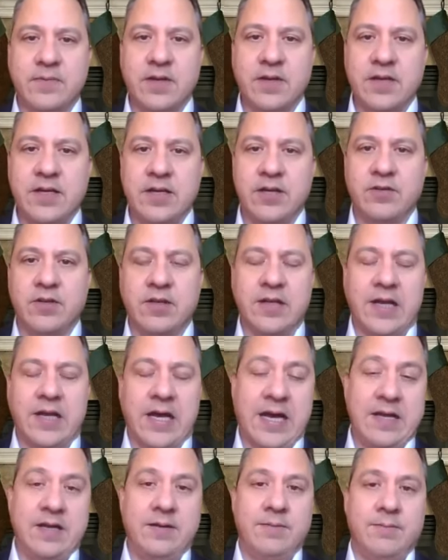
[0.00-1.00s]
you know, that
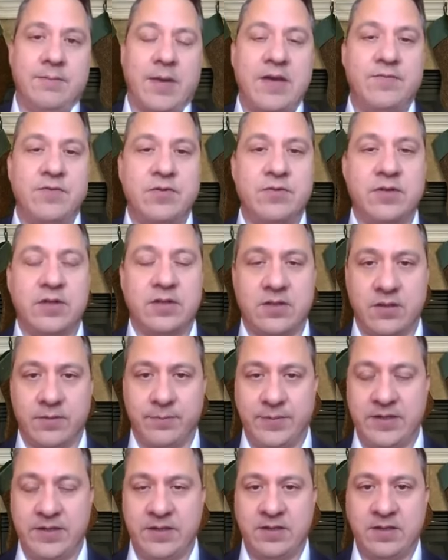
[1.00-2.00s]
I, in my view, that they're
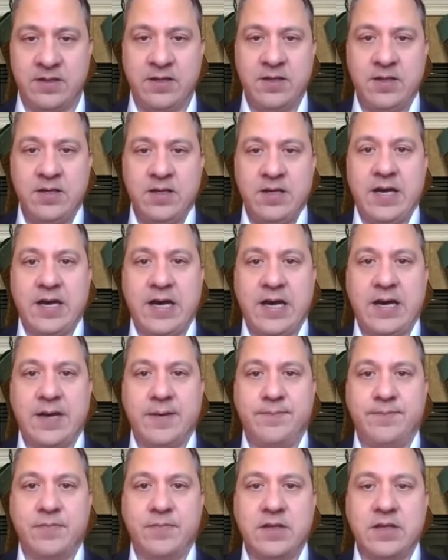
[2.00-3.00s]
being,
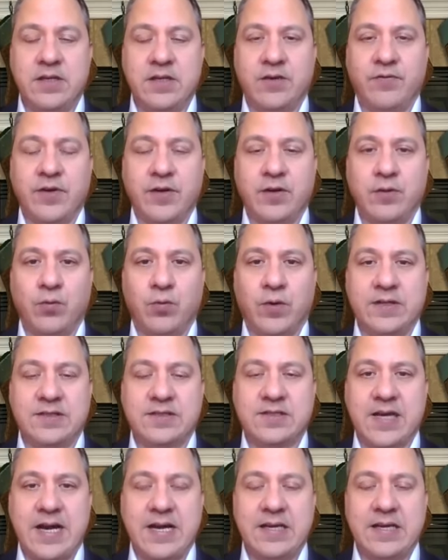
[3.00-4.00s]
you know, very
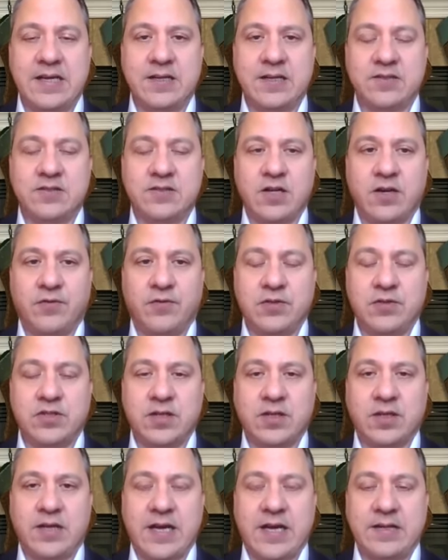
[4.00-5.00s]
one-sided and selfish
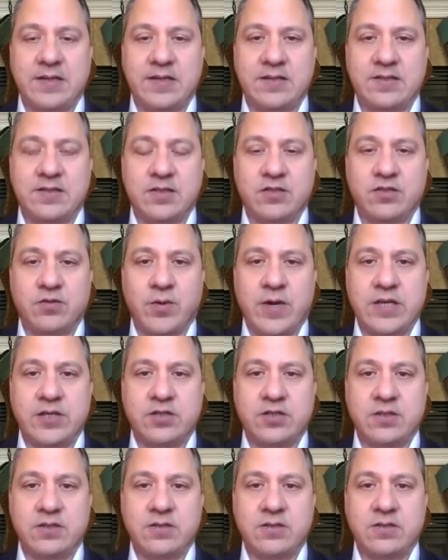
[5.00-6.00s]
in a lot of these
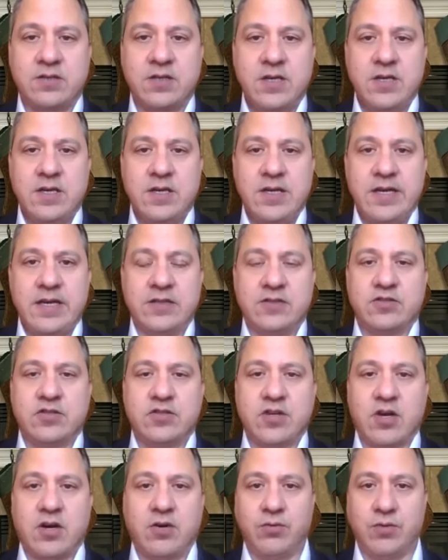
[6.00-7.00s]
situations. And
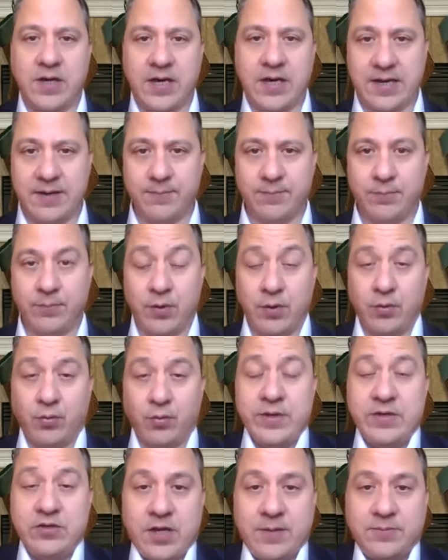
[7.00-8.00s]
so, but
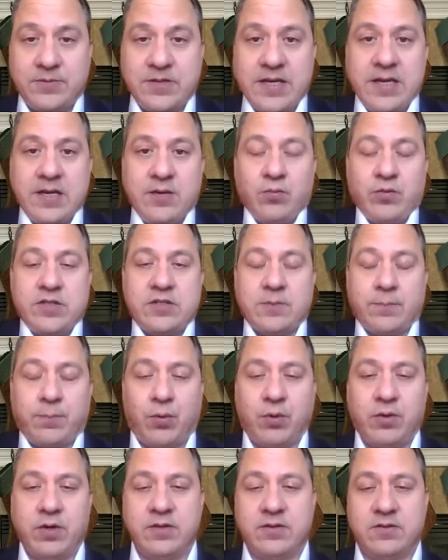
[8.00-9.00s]
we jumped in, we
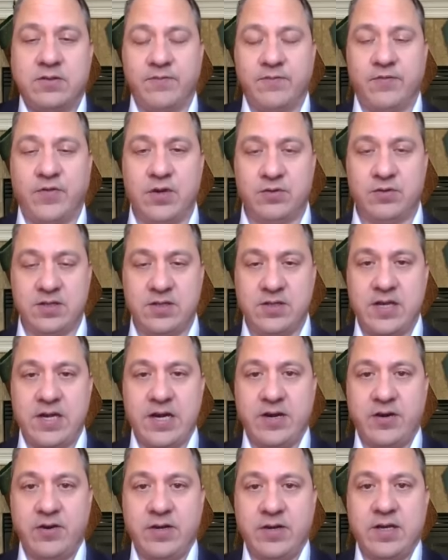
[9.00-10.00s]
supported some folks in the
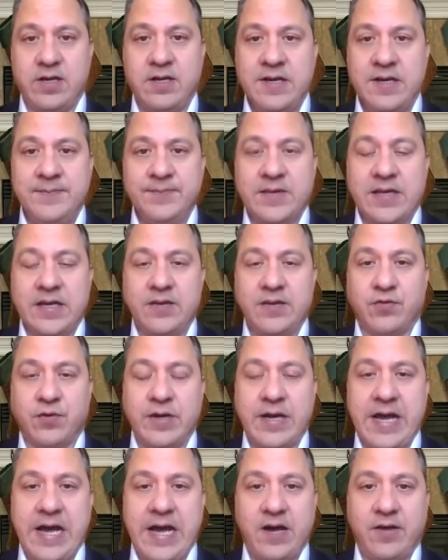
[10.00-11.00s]
area. And
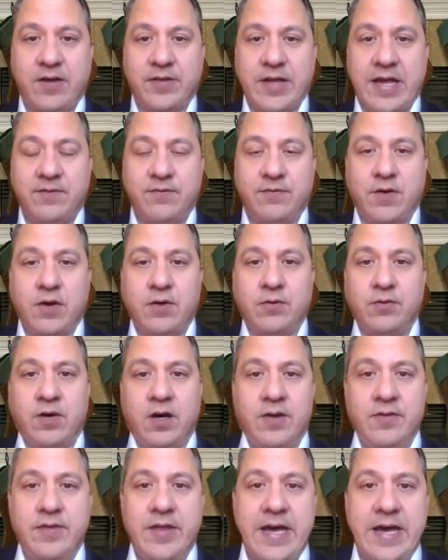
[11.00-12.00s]
for now, that vote
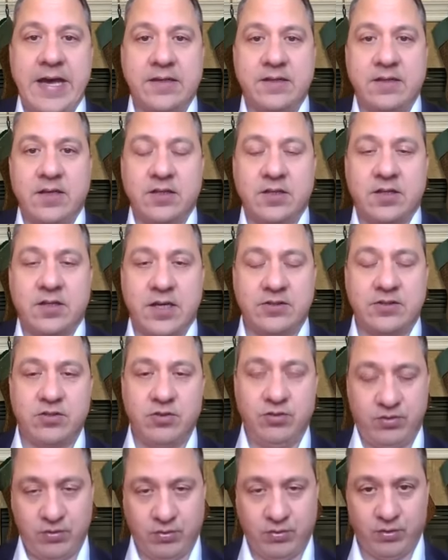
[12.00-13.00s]
on that
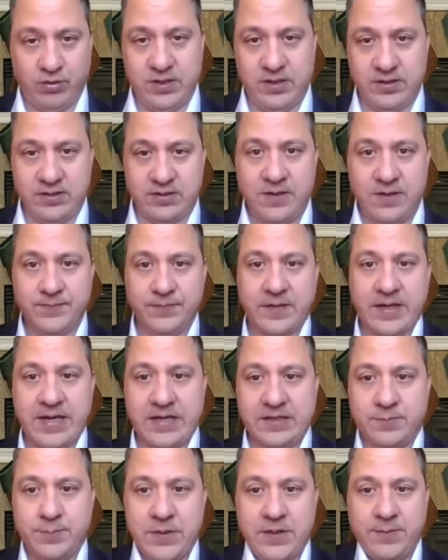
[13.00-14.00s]
unconstitutional ordinance
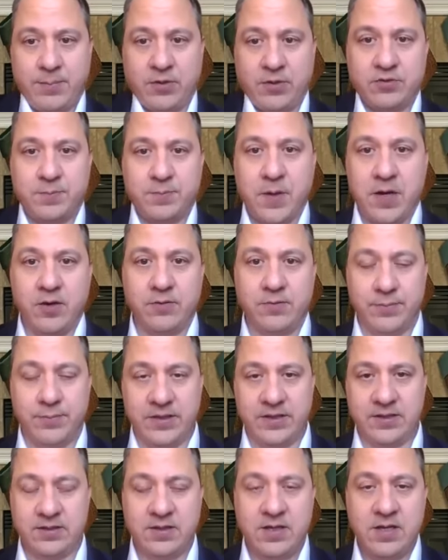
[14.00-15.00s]
has been postponed,
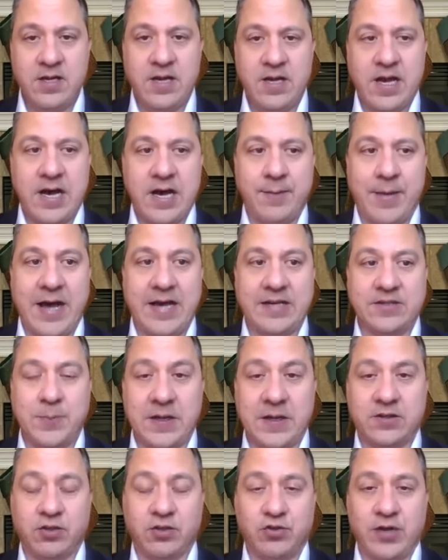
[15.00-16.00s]
but I
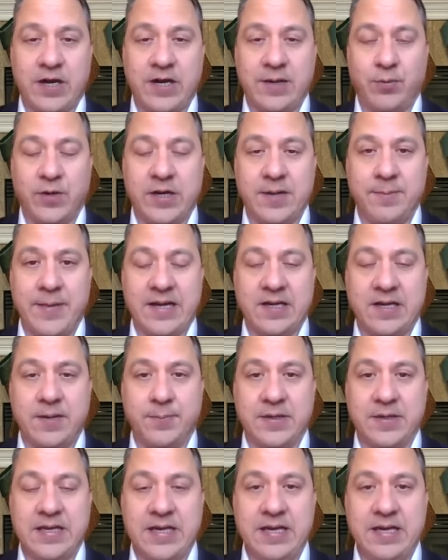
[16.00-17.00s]
expect they'll try to bring it back
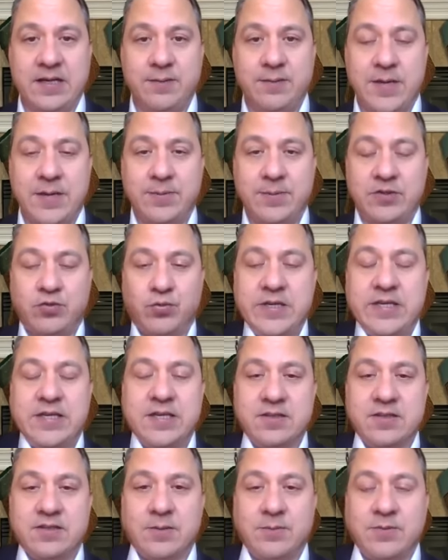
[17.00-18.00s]
up again and maybe
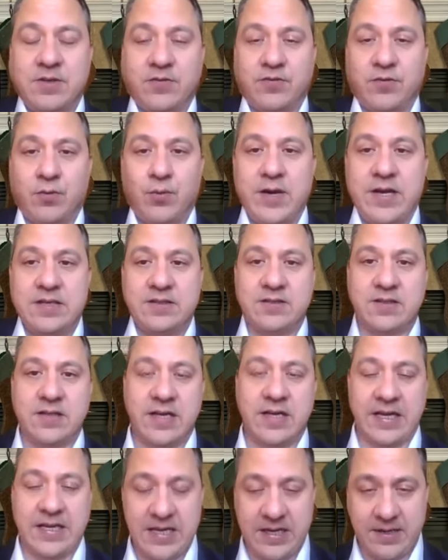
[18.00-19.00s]
tweak it in some different ways that
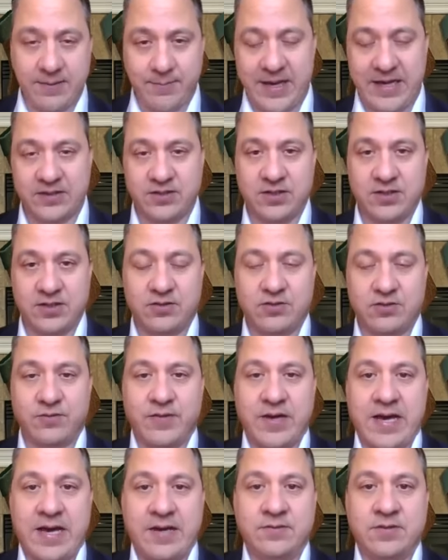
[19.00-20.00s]
I can't imagine it
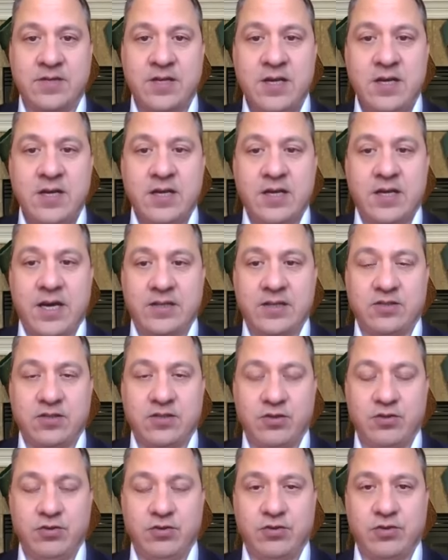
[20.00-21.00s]
survives
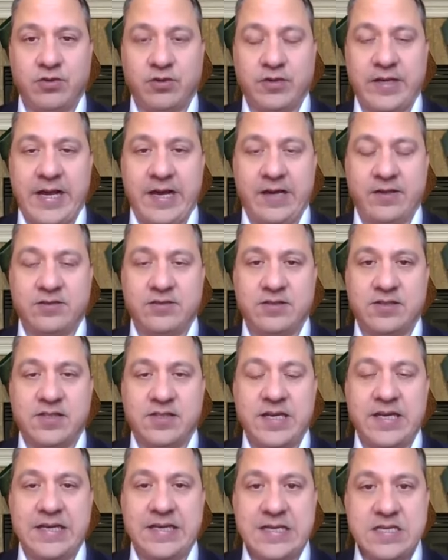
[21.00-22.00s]
constitutional analysis
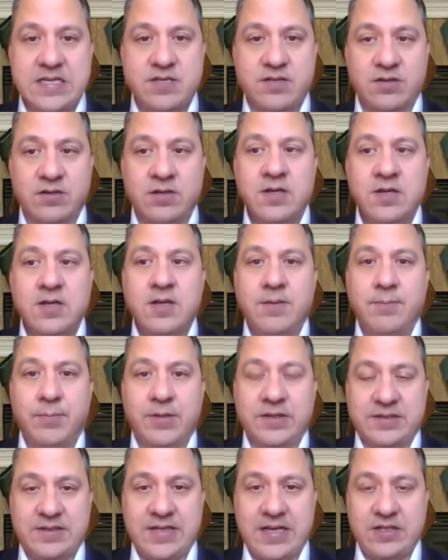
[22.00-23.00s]
then either,
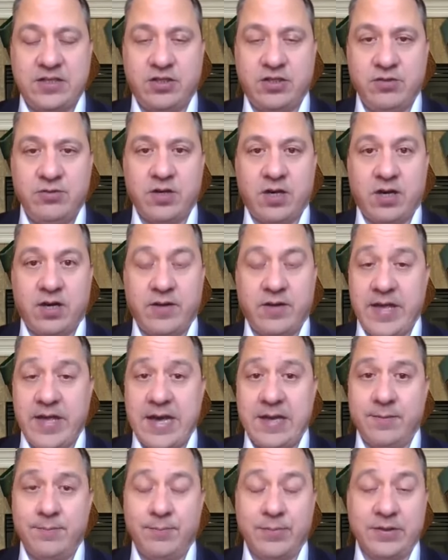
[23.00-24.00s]
but stay tuned on
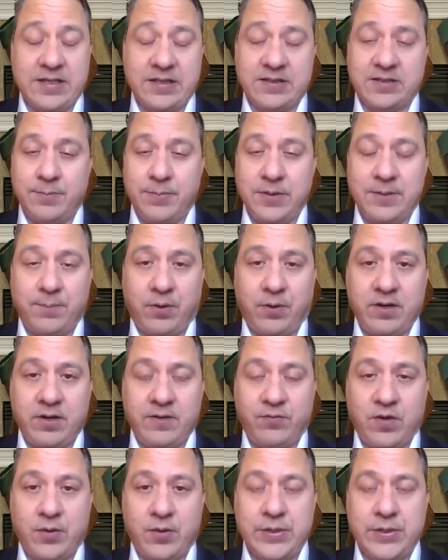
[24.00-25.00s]
that. But that's a big part
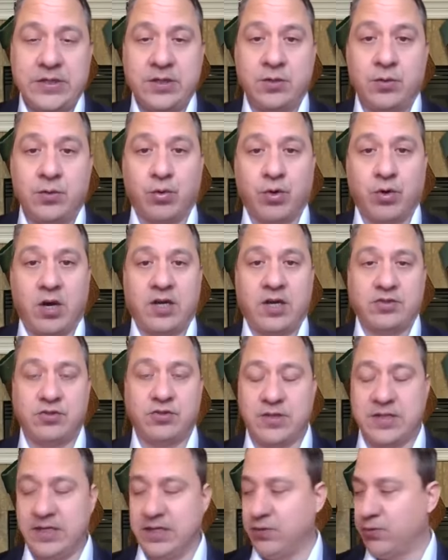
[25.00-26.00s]
of what we do. We're
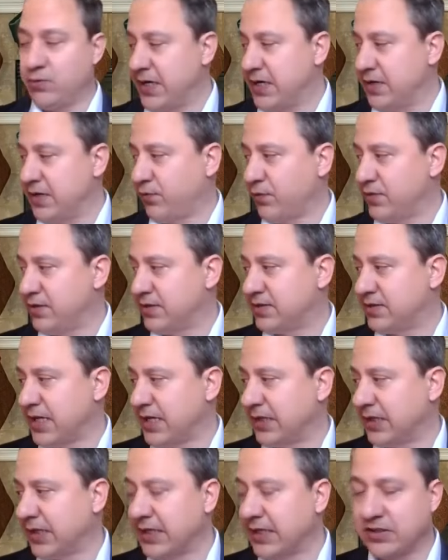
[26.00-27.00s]
also getting ready for the
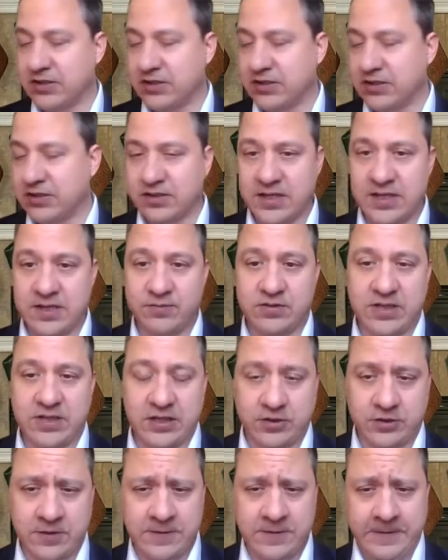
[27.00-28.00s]
state legislative
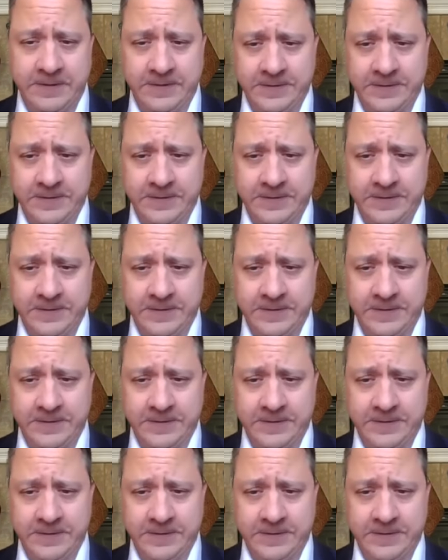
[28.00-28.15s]
session.